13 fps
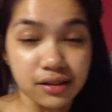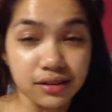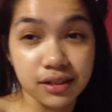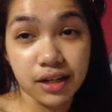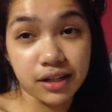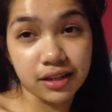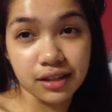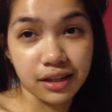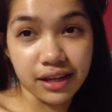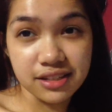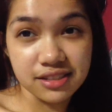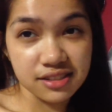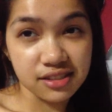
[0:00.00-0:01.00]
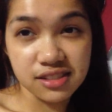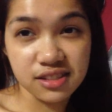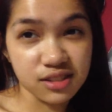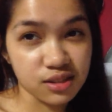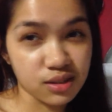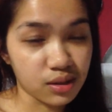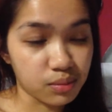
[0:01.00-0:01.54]
nonetheless, this is
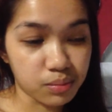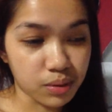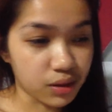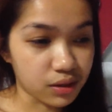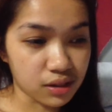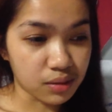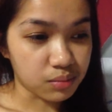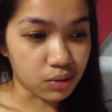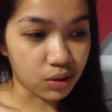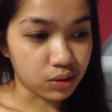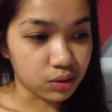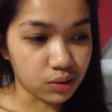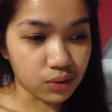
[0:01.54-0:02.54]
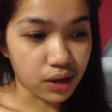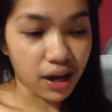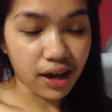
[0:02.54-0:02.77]
still a burden module.